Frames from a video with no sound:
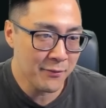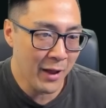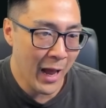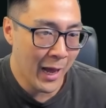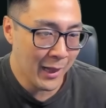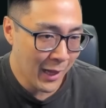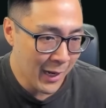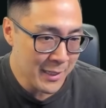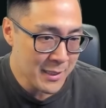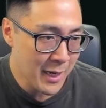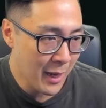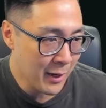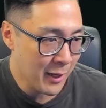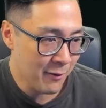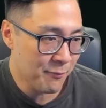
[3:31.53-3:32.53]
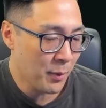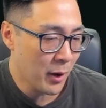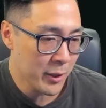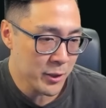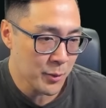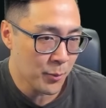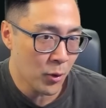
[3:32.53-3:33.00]
allies deck, if
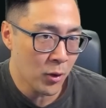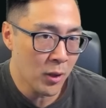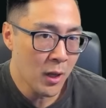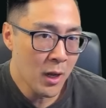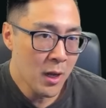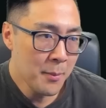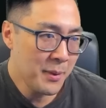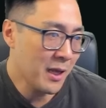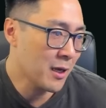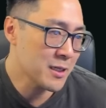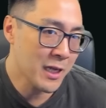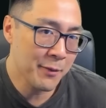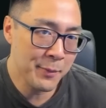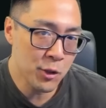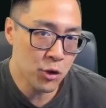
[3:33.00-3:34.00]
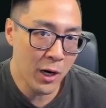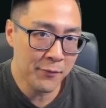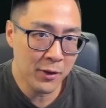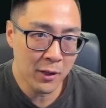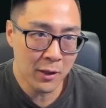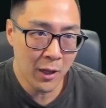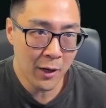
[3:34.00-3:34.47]
possible, because I've been
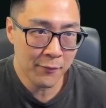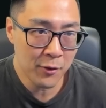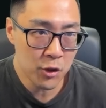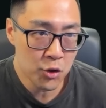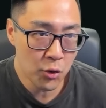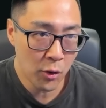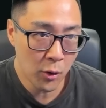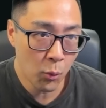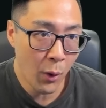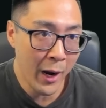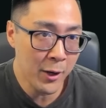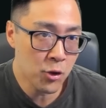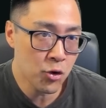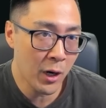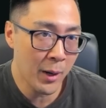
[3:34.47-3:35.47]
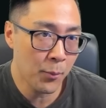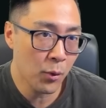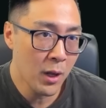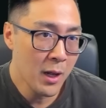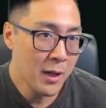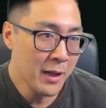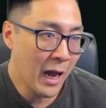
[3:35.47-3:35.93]
drafting a lot of control. White Tribe,
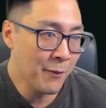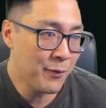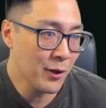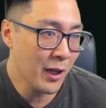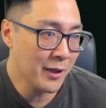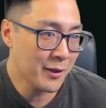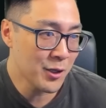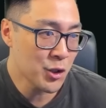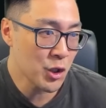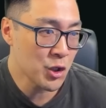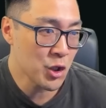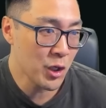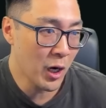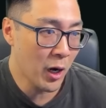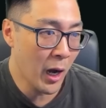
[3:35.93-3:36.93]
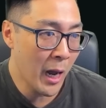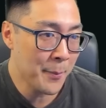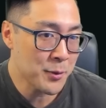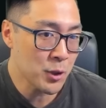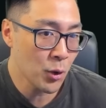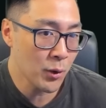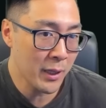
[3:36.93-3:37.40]
I feel like this is an
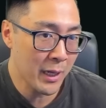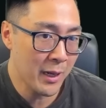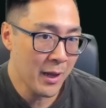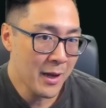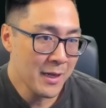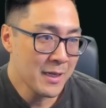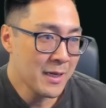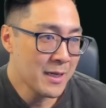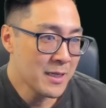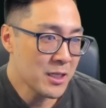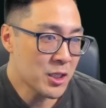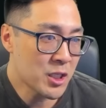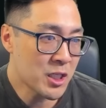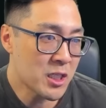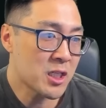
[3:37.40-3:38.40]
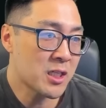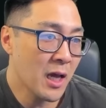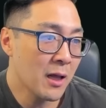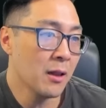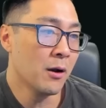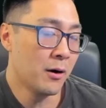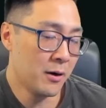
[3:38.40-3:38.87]
absolutely
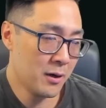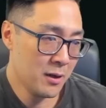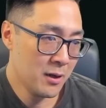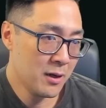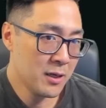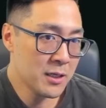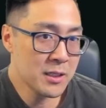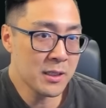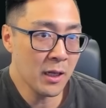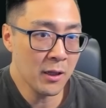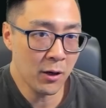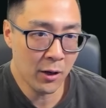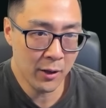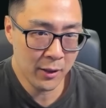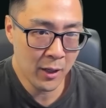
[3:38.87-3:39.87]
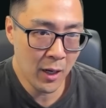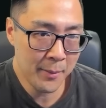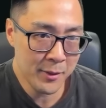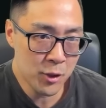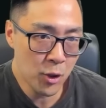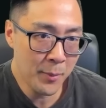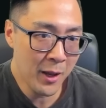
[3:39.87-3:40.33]
stellar uncommon.
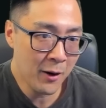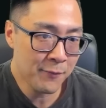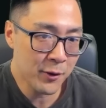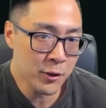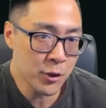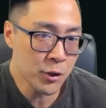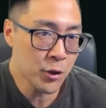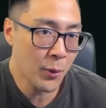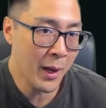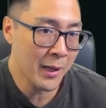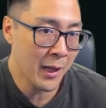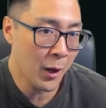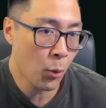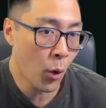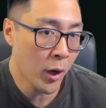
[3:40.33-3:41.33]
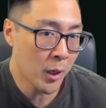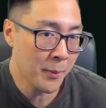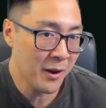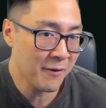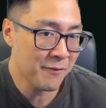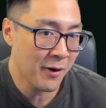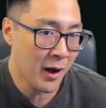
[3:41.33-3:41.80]
2 mana for a 2/2 ally,
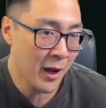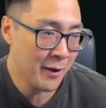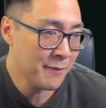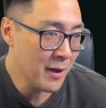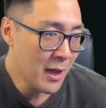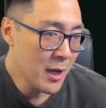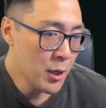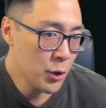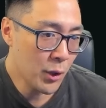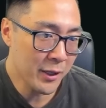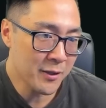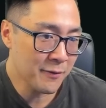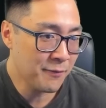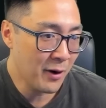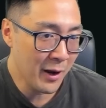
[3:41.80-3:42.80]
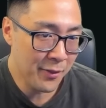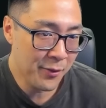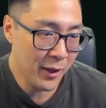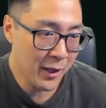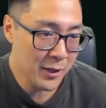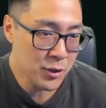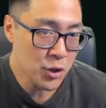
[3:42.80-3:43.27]
Waterbend 5. You get to find
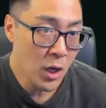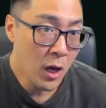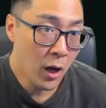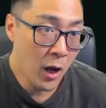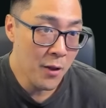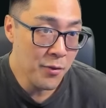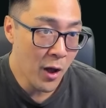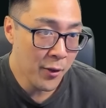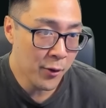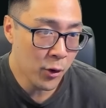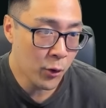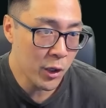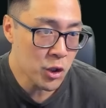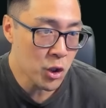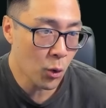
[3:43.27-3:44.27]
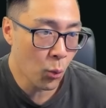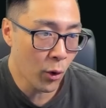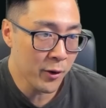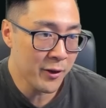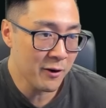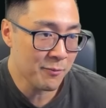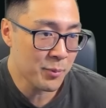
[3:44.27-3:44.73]
things. Another creature
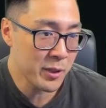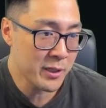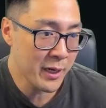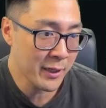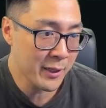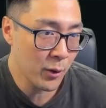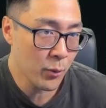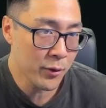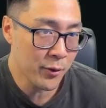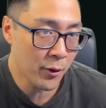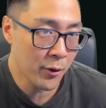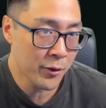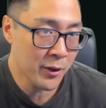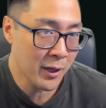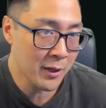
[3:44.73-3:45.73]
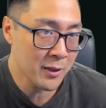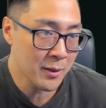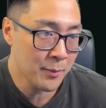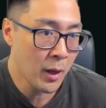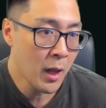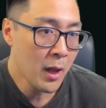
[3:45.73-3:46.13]
worthy of protecting with Earth Kingdom